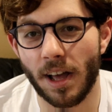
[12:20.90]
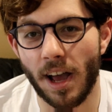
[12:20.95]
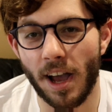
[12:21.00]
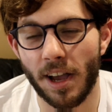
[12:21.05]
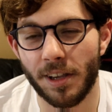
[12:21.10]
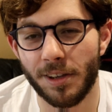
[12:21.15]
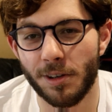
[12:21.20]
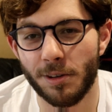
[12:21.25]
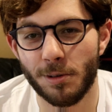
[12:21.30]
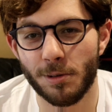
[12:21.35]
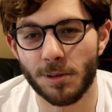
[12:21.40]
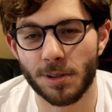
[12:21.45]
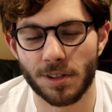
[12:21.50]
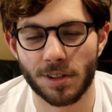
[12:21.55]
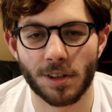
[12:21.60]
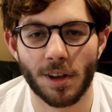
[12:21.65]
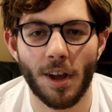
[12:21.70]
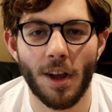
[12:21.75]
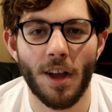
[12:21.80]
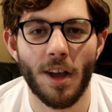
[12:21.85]
I used.
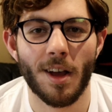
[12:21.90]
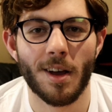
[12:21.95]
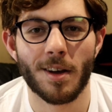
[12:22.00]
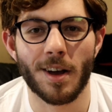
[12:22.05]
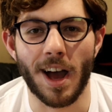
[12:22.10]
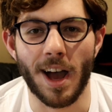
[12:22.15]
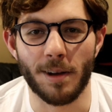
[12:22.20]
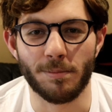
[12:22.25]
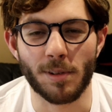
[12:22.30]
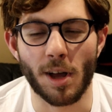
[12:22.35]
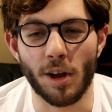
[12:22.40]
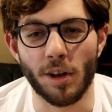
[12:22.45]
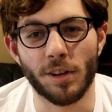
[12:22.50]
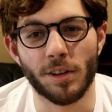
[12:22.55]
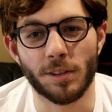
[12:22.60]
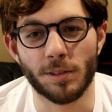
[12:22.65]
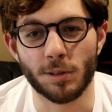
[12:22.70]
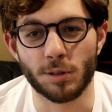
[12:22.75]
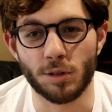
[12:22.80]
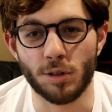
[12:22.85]
I'm not
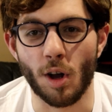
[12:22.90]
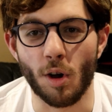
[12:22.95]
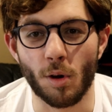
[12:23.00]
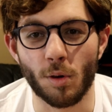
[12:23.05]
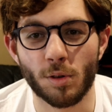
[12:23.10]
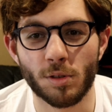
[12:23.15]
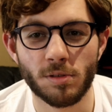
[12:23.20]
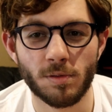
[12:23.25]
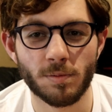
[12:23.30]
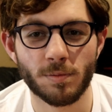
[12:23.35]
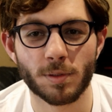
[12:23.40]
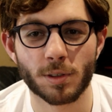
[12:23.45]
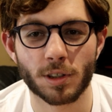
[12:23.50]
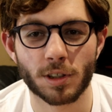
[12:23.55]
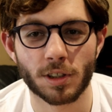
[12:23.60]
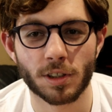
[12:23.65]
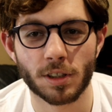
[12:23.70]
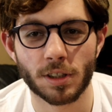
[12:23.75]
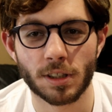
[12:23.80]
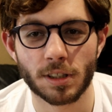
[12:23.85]
known
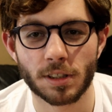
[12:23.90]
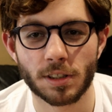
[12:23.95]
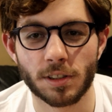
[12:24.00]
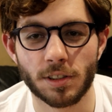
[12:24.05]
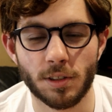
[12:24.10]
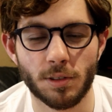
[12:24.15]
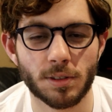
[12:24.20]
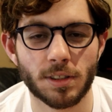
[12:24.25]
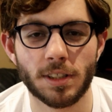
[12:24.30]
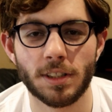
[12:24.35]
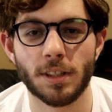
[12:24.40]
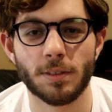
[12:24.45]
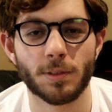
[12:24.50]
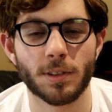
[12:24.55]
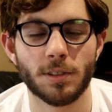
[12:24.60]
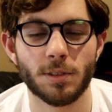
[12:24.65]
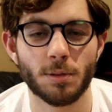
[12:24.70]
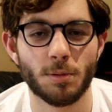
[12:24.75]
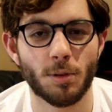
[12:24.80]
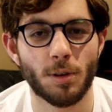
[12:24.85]
for using
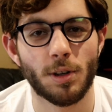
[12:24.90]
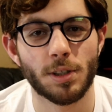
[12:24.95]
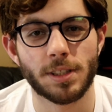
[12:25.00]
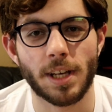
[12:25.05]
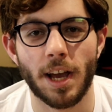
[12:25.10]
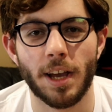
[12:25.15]
different tools.